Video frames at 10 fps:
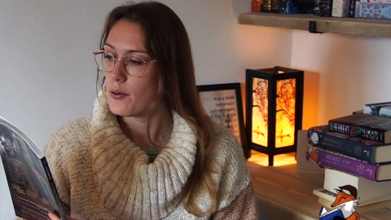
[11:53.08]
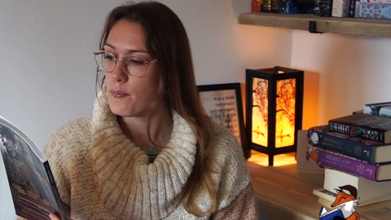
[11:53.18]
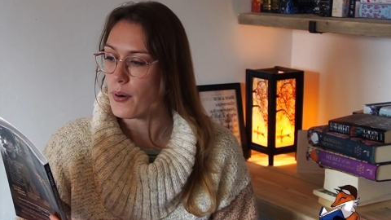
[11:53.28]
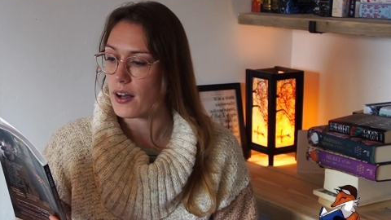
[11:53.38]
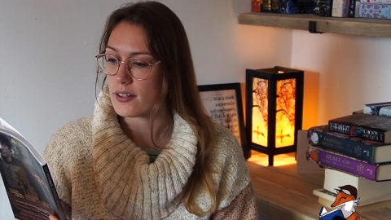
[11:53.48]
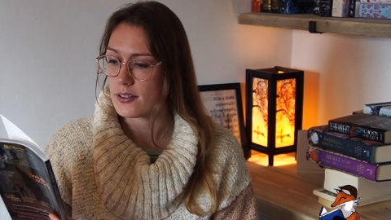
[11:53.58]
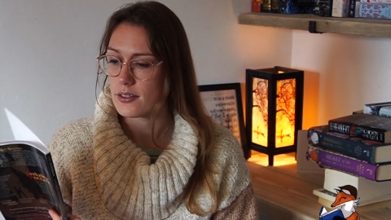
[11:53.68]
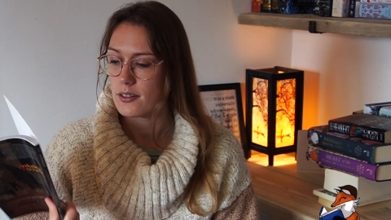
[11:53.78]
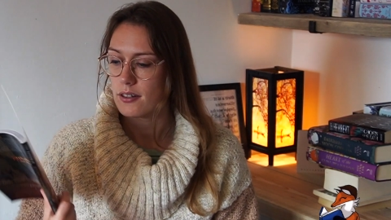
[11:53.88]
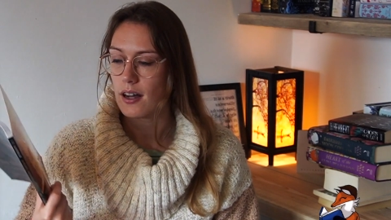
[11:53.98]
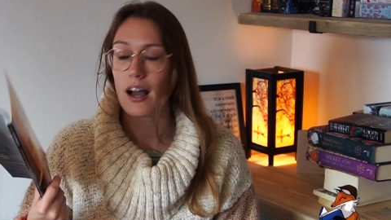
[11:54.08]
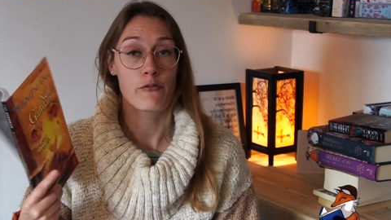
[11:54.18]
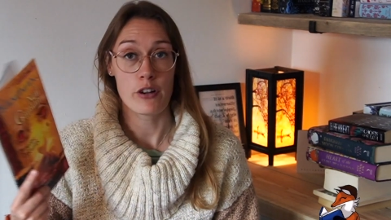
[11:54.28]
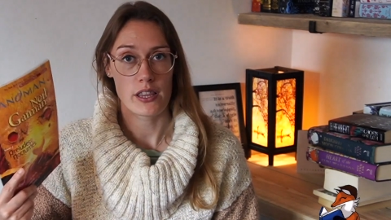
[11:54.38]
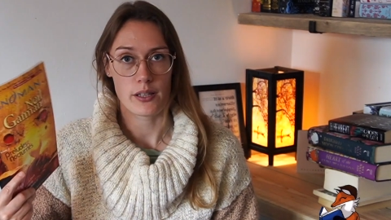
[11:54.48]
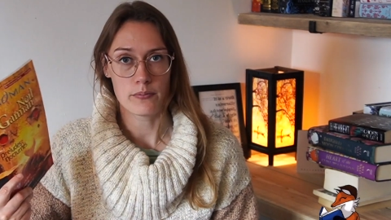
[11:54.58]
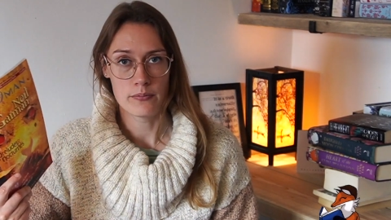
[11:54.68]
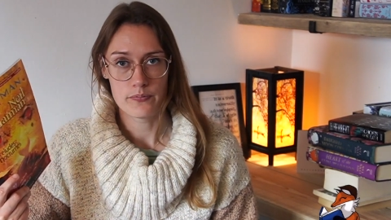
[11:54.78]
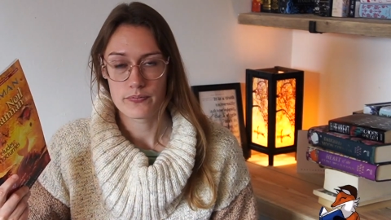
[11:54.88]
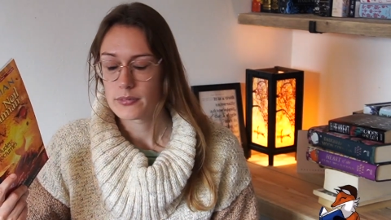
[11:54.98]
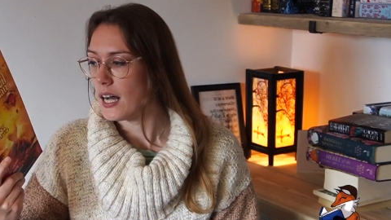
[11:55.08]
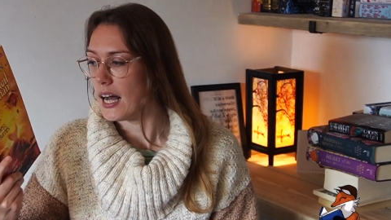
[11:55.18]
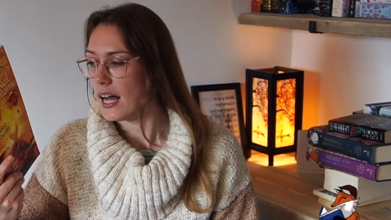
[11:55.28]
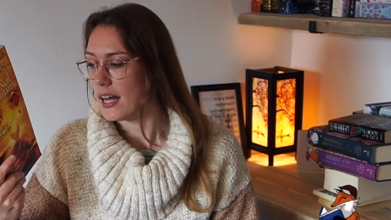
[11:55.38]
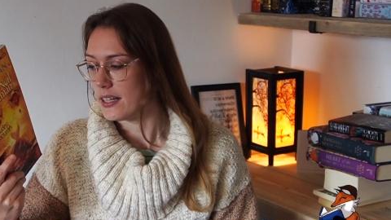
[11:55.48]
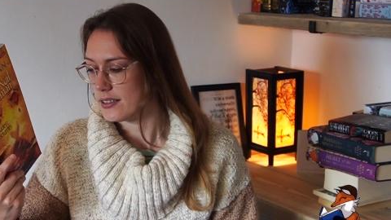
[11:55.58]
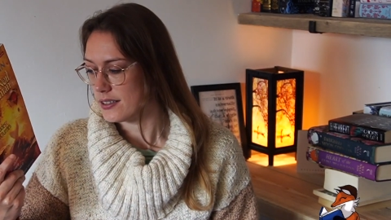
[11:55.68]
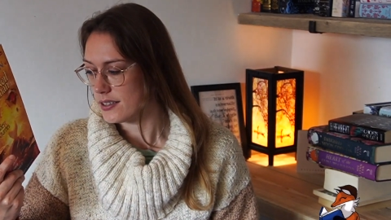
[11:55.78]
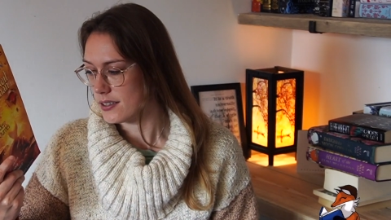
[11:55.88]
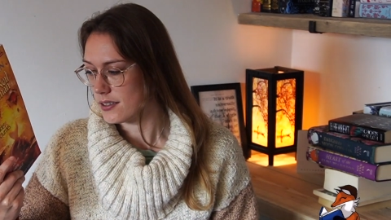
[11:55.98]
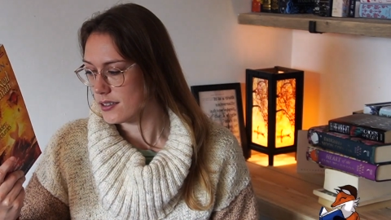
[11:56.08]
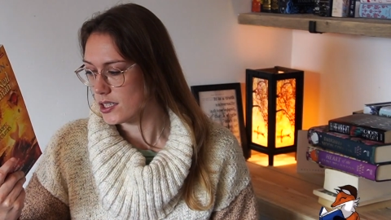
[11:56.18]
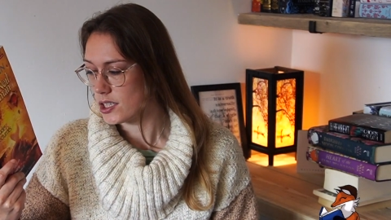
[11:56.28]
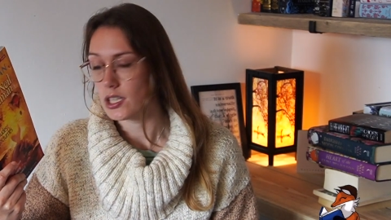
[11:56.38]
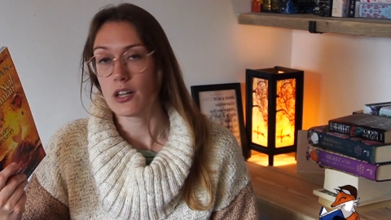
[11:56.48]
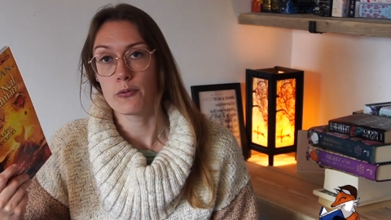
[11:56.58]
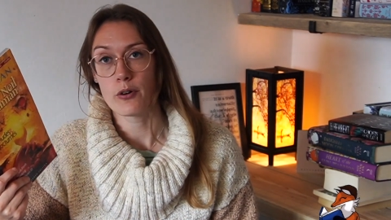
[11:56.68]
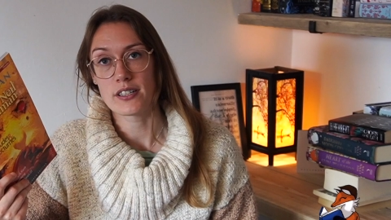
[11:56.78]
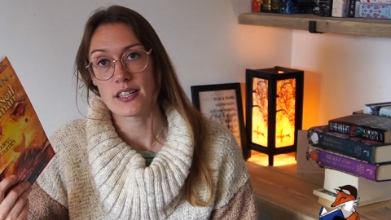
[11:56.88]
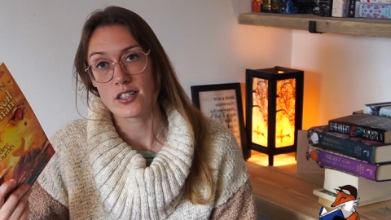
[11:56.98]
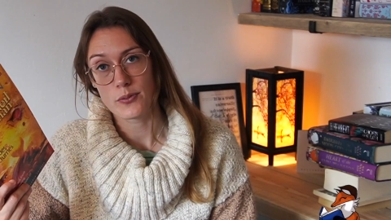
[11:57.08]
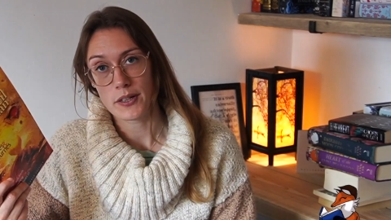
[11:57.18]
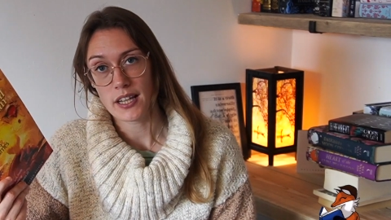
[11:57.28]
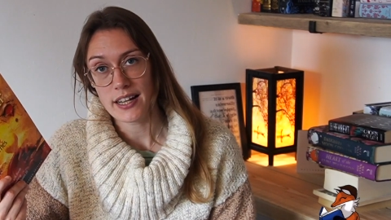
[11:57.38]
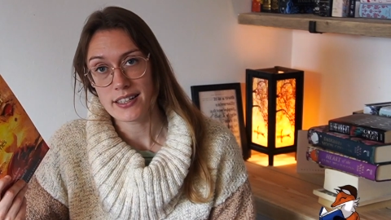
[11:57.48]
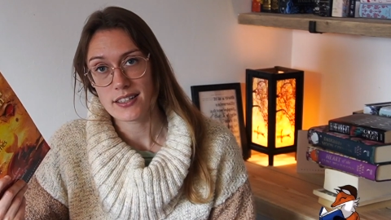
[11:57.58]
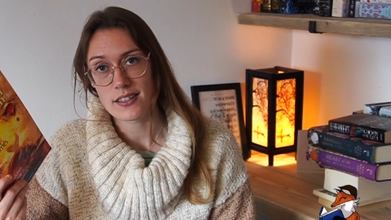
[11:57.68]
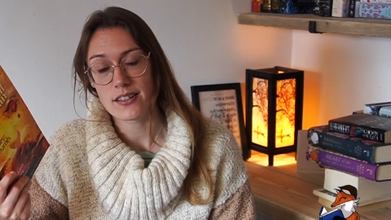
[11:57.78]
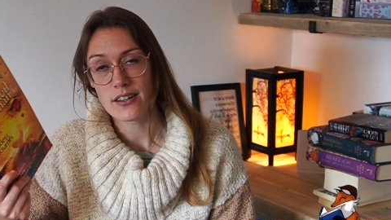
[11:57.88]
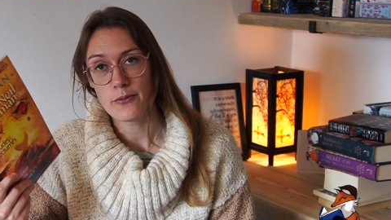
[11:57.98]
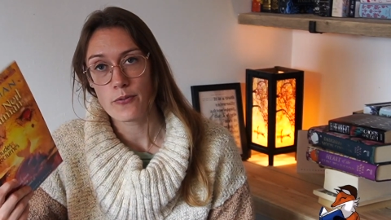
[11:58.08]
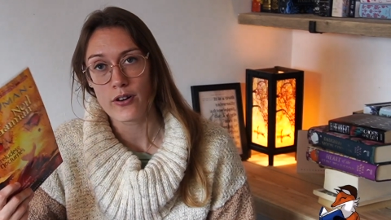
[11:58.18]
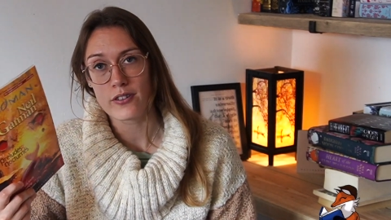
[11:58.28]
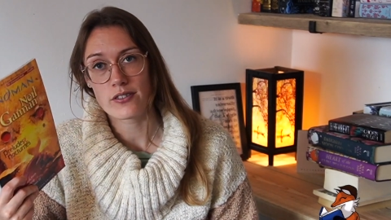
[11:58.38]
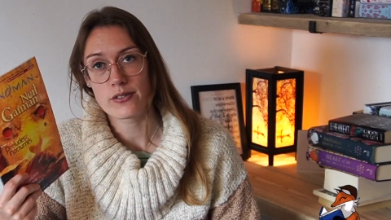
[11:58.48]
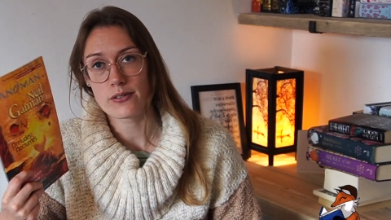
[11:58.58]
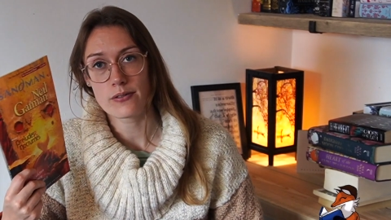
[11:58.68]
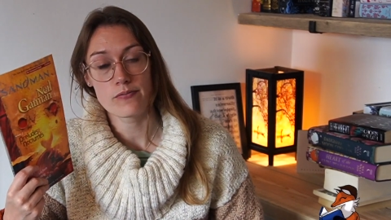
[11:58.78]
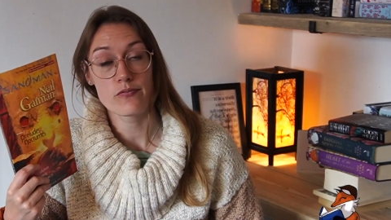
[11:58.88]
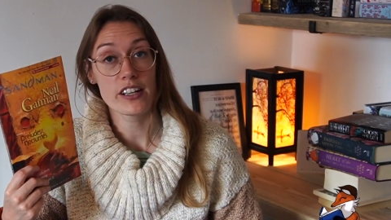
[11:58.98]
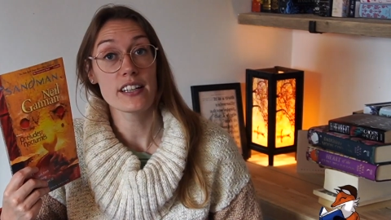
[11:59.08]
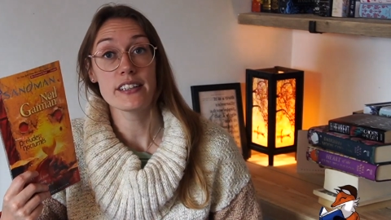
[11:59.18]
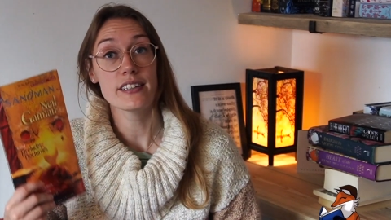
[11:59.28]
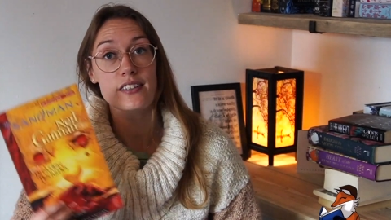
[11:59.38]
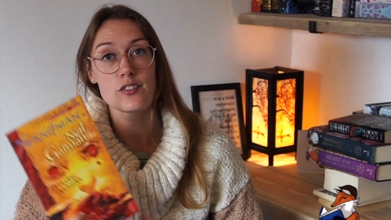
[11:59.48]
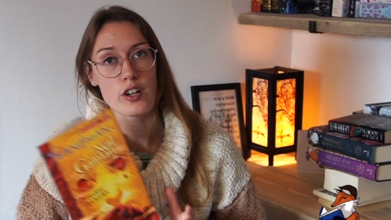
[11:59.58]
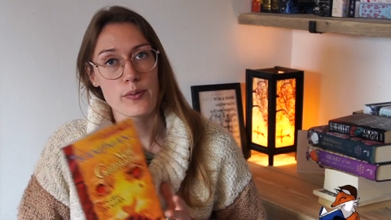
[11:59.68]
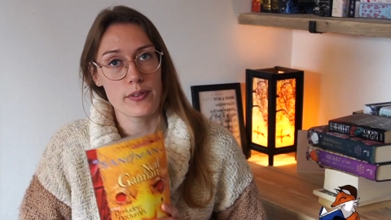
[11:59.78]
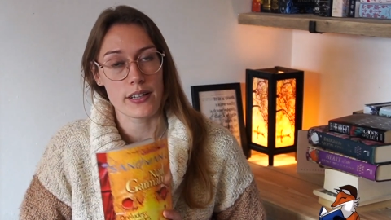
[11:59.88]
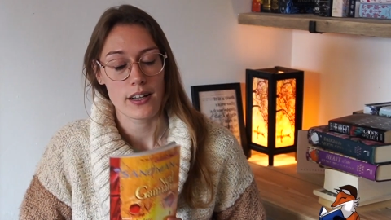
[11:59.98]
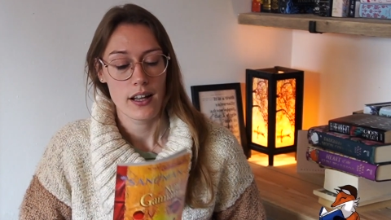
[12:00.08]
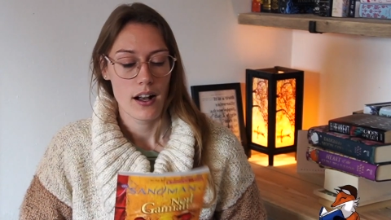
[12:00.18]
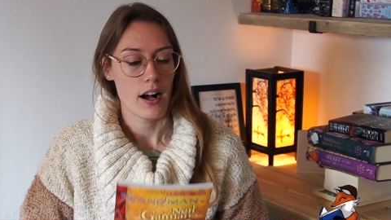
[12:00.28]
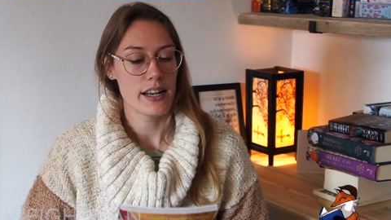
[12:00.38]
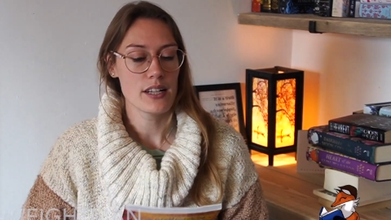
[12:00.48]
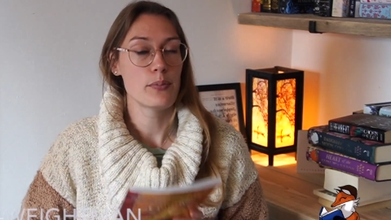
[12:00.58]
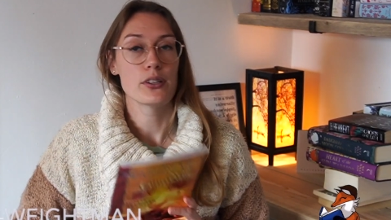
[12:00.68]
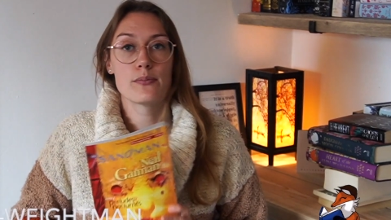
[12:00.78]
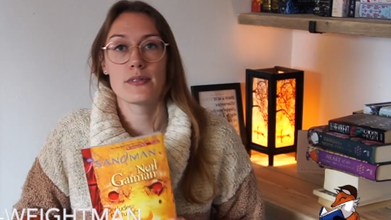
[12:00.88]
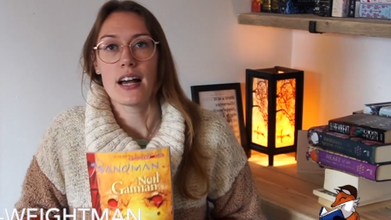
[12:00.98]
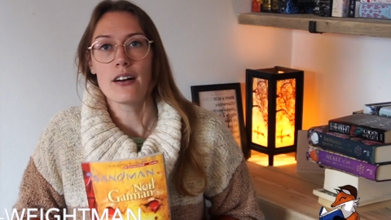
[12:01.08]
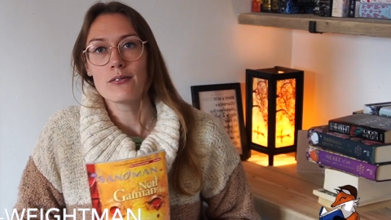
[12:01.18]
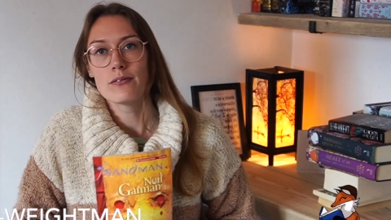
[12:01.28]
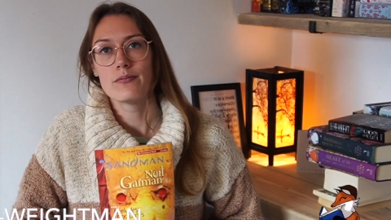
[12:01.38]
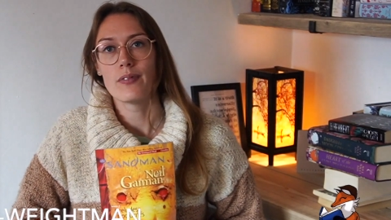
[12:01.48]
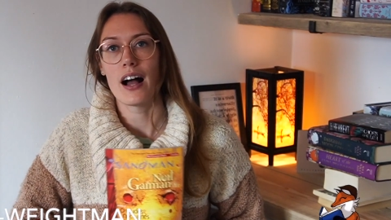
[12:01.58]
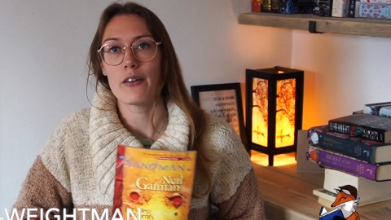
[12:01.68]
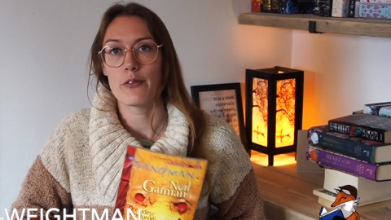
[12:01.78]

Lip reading: but I've read them, and certain ones I super liked and certain ones really disturbed me. I didn't put them down, I